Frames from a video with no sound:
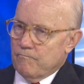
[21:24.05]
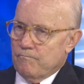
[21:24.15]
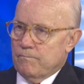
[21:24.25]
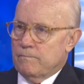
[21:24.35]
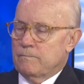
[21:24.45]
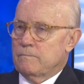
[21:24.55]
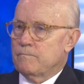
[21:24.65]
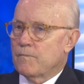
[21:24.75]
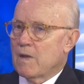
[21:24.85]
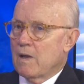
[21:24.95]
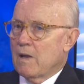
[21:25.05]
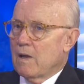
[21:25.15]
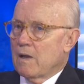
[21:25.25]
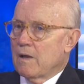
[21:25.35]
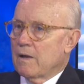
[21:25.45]
and
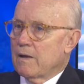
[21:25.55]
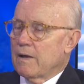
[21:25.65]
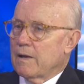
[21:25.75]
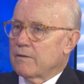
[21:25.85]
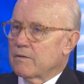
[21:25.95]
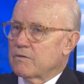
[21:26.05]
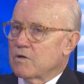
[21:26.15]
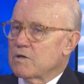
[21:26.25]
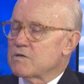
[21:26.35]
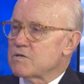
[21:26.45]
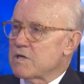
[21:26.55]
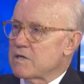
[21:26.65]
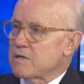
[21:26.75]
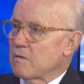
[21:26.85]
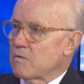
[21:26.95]
the judge
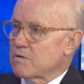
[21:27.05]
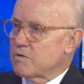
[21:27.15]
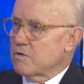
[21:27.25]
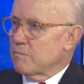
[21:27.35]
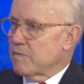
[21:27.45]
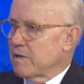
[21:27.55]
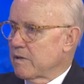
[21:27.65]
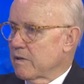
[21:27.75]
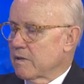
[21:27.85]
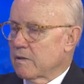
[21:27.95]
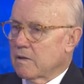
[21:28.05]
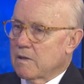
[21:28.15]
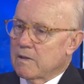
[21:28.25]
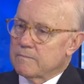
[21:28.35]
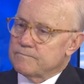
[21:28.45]
says, I want you to be in
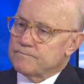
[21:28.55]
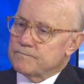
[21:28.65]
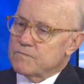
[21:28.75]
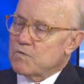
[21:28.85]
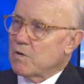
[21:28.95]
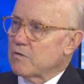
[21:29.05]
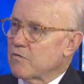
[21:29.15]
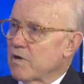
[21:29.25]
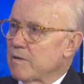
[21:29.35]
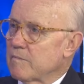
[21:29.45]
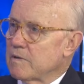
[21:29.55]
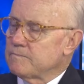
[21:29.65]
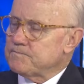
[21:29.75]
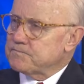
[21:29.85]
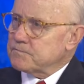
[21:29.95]
uh, drug treatment.
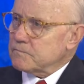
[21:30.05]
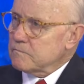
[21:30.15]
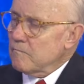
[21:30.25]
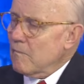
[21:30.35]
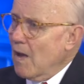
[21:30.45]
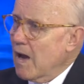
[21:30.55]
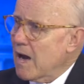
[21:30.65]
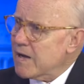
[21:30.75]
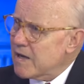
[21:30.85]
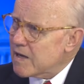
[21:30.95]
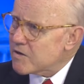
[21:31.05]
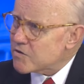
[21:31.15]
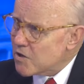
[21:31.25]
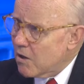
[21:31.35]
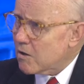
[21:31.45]
I can't
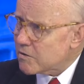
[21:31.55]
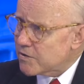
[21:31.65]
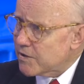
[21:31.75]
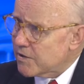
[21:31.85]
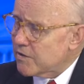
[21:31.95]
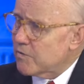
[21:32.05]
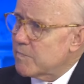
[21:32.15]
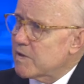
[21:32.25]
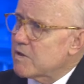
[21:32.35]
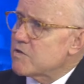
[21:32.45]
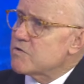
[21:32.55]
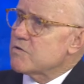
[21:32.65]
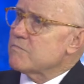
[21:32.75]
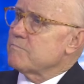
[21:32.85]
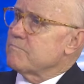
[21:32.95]
talk to you because
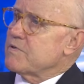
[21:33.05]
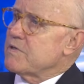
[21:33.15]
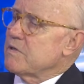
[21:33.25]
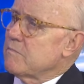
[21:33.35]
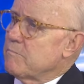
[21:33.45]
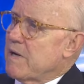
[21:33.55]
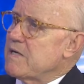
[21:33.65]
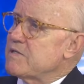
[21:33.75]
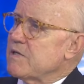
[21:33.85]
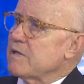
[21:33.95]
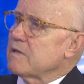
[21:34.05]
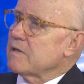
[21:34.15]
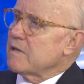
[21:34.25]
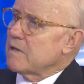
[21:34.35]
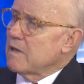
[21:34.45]
you're still
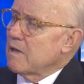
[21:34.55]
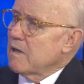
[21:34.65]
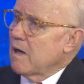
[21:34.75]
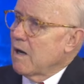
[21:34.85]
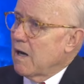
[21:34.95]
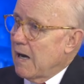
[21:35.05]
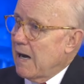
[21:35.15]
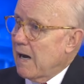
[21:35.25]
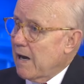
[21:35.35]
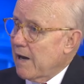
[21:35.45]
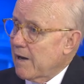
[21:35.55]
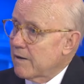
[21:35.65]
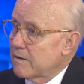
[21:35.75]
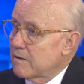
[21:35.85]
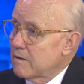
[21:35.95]
basically high
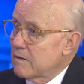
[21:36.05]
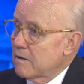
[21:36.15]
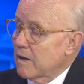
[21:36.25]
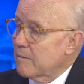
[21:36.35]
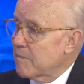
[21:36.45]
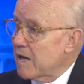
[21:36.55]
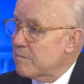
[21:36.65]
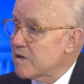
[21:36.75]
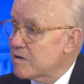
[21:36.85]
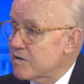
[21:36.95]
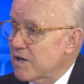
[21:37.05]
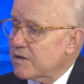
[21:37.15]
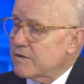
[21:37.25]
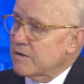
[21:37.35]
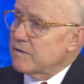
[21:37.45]
and maybe
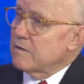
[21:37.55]
addicted,